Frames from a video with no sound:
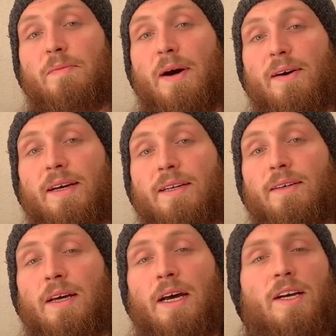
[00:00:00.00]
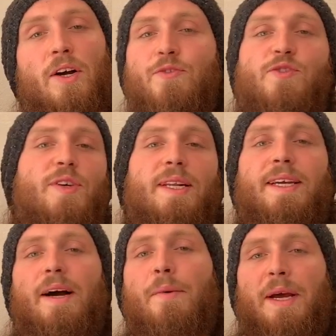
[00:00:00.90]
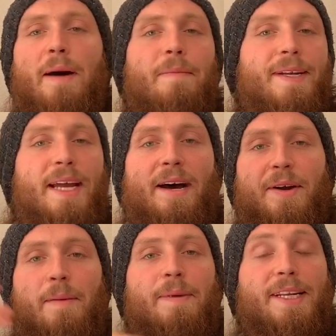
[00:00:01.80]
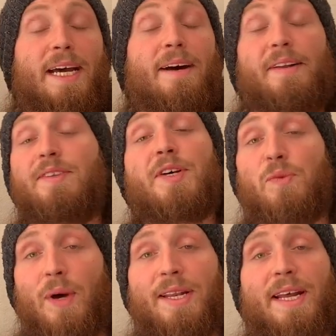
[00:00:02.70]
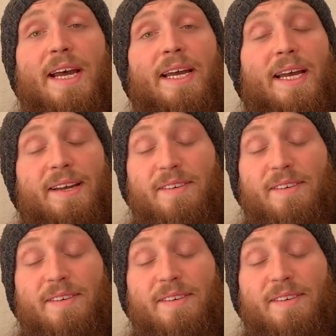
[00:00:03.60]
market, constantly going up and down until one day it